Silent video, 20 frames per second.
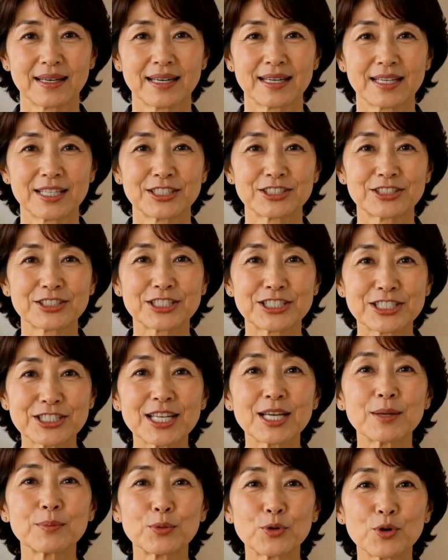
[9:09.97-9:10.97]
is the
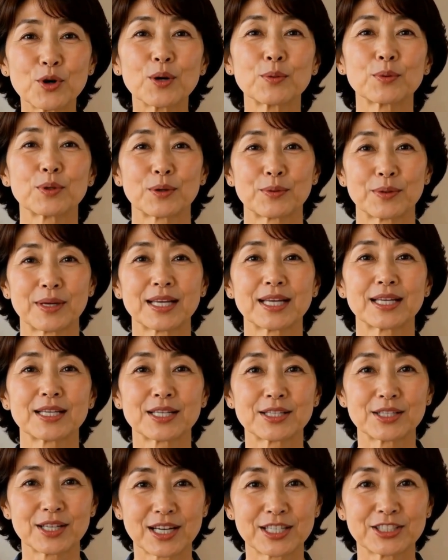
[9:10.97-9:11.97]
same problem in
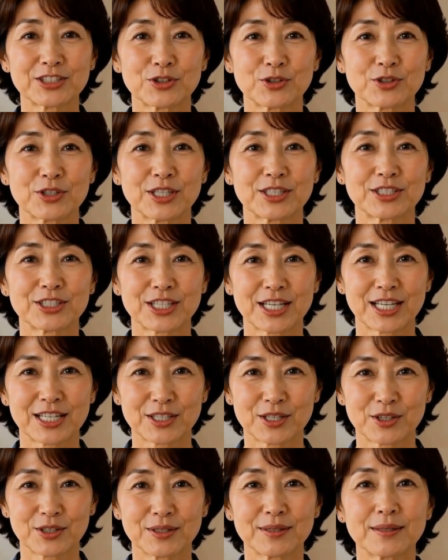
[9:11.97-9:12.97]
a nicer
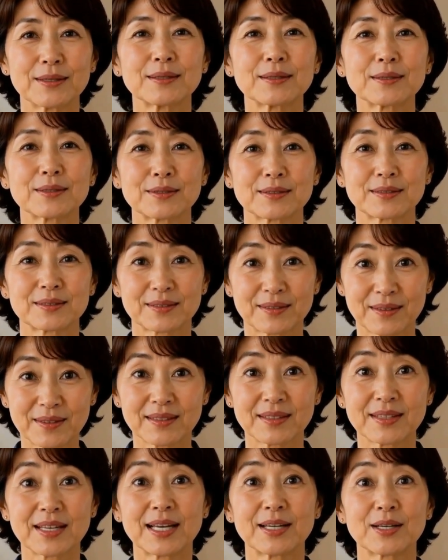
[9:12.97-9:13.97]
container.
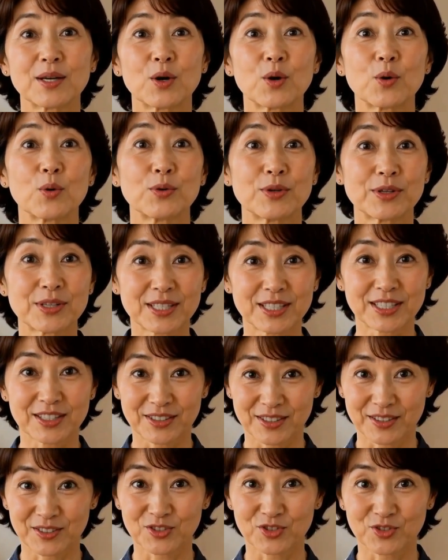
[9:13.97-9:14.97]
Then the whole
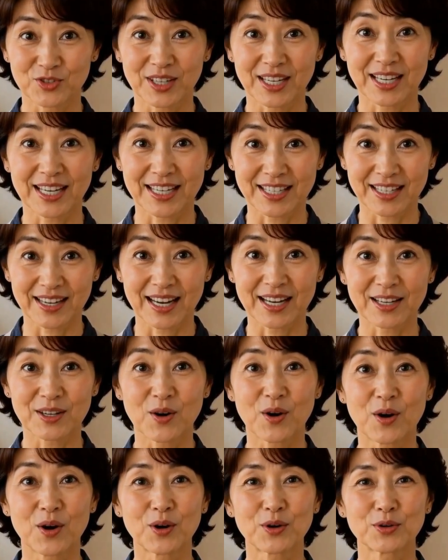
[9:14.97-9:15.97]
thing, tray and
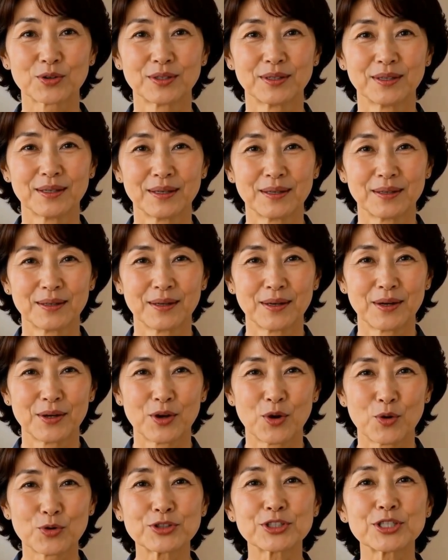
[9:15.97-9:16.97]
all,
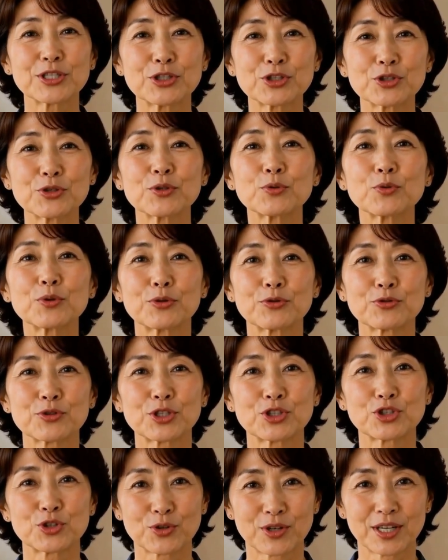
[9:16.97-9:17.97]
goes into the
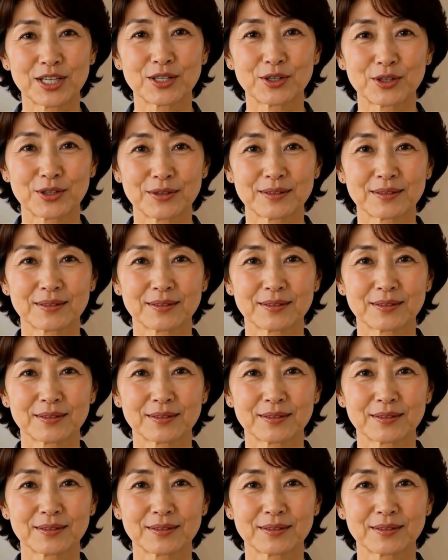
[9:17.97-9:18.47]
refrigerator.